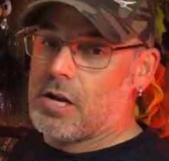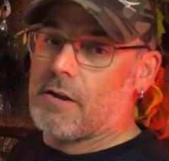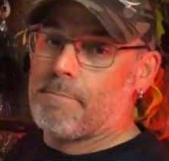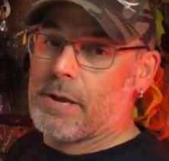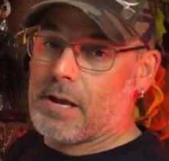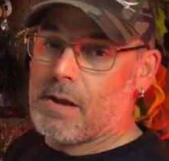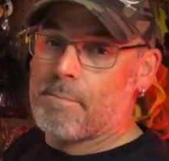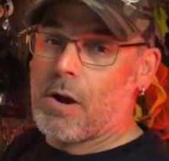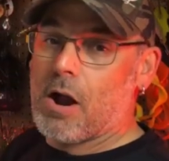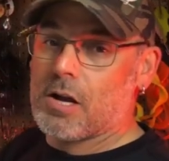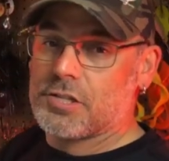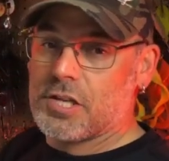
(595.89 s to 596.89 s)
to pick
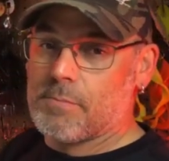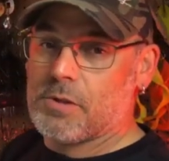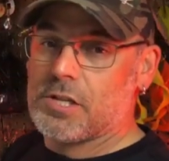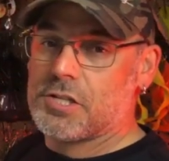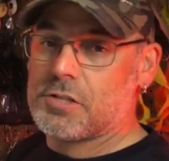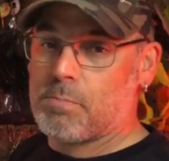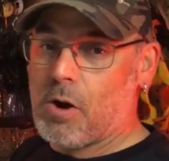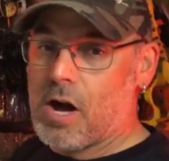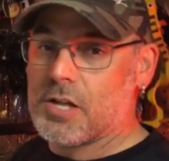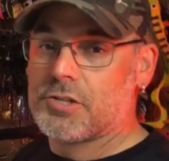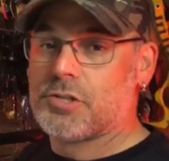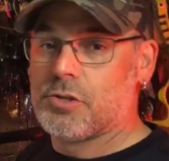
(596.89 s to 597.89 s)
apart some of these
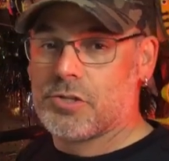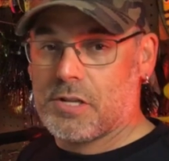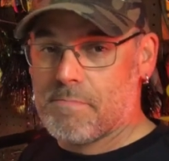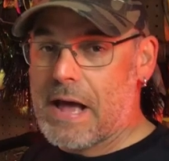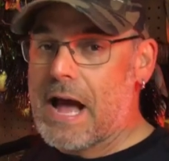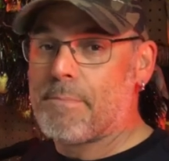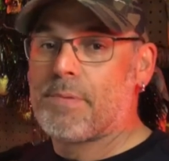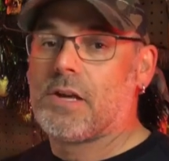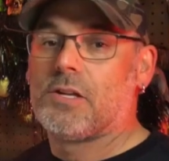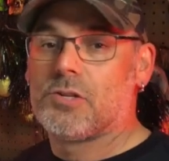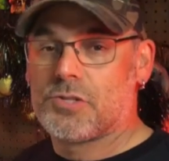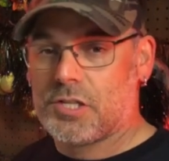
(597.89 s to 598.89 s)
spots using
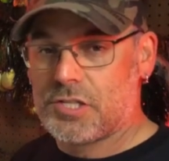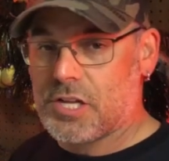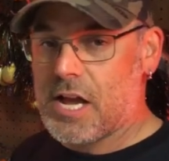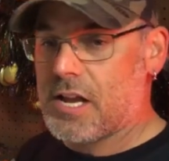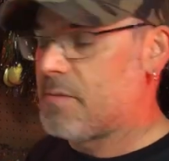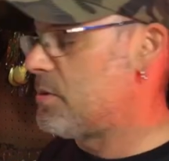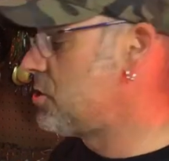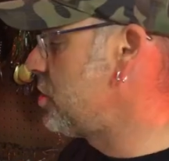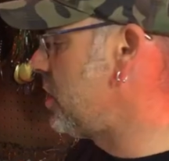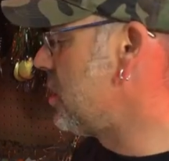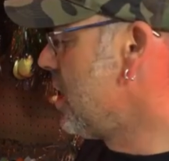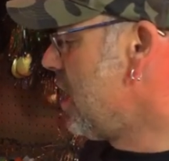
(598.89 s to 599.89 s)
mapping, using side
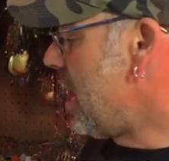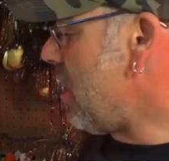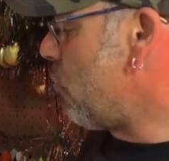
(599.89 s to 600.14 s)
imaging. And